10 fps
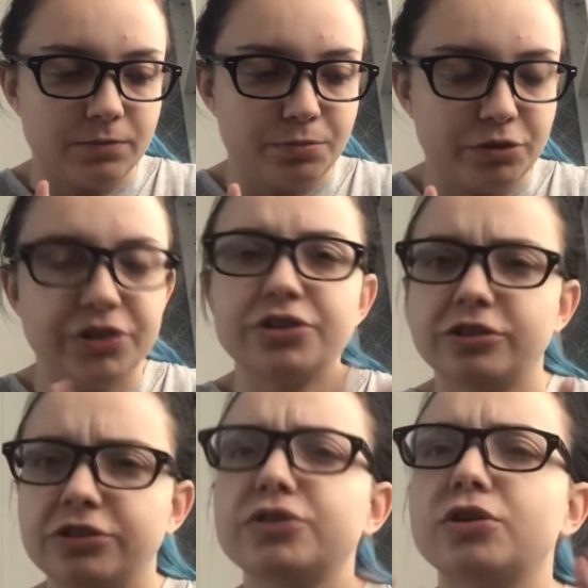preaching
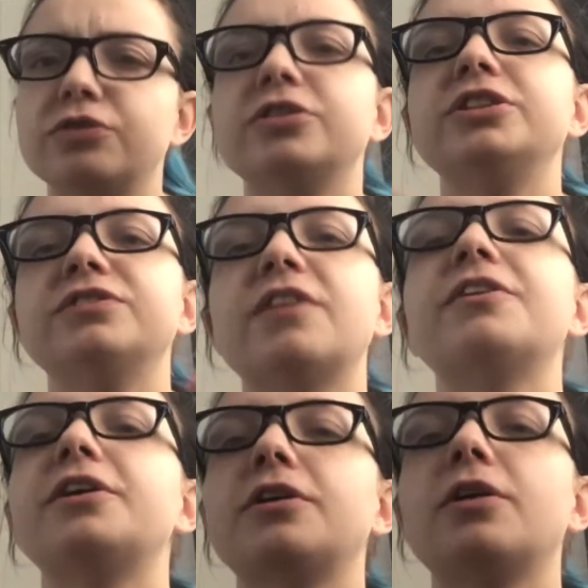stuff, and he's
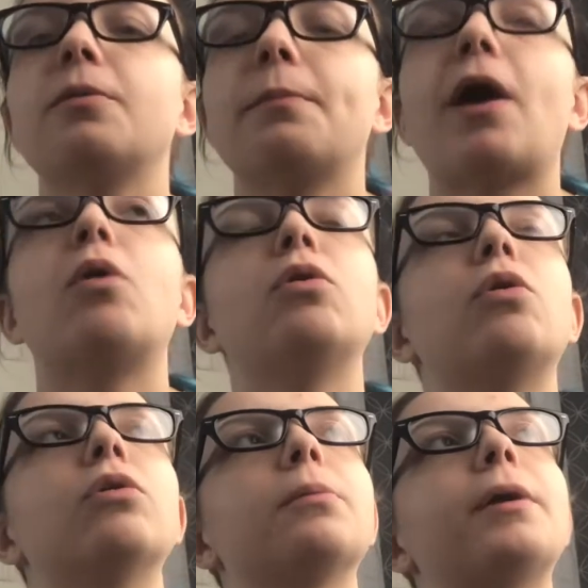
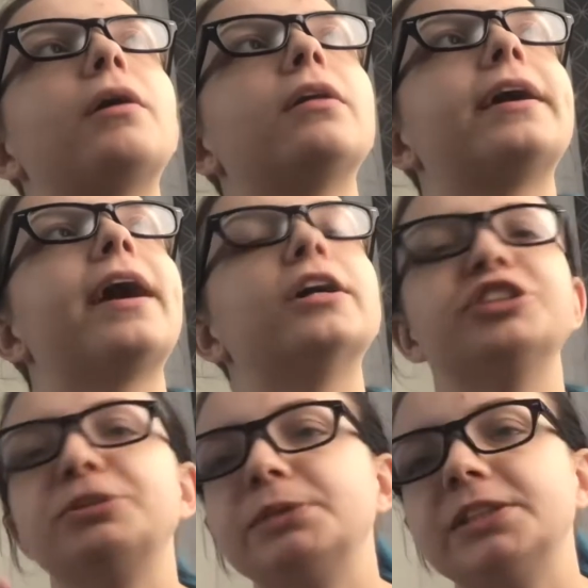all about
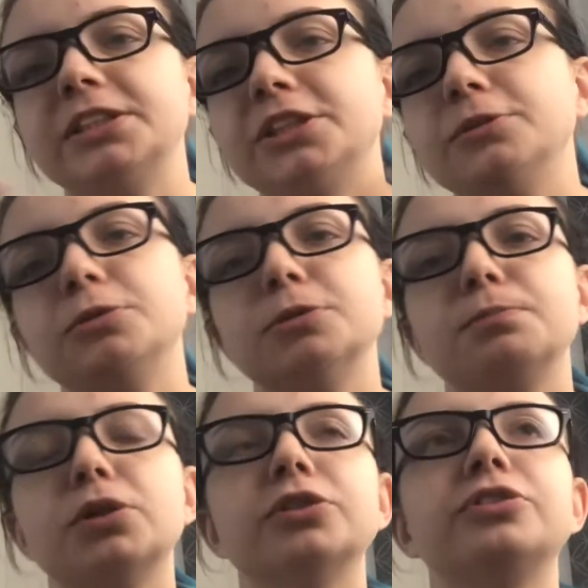LGBTQ
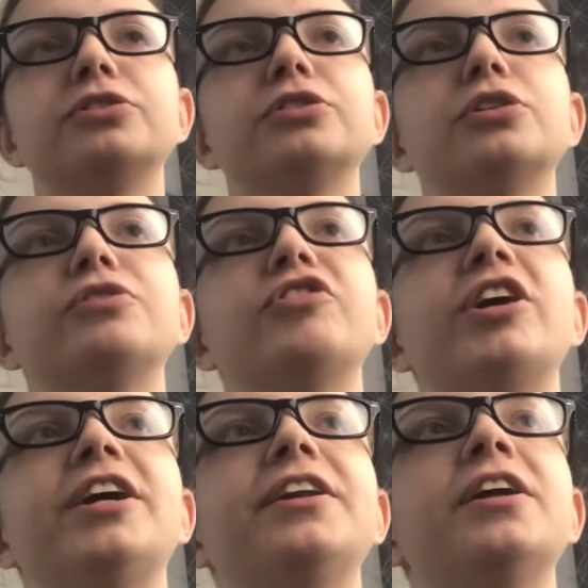plus stuff,
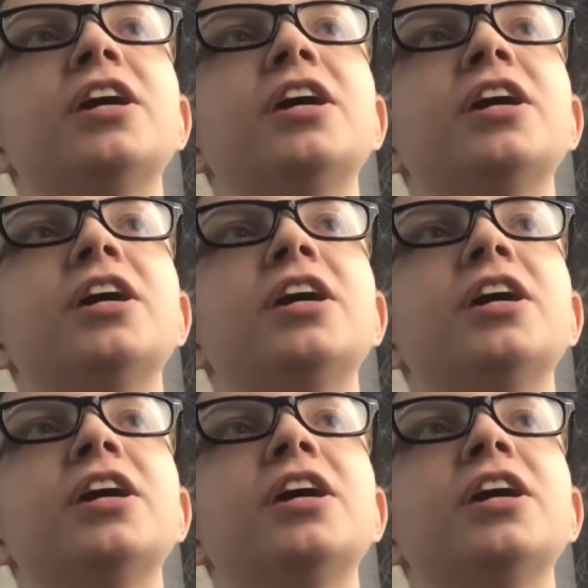and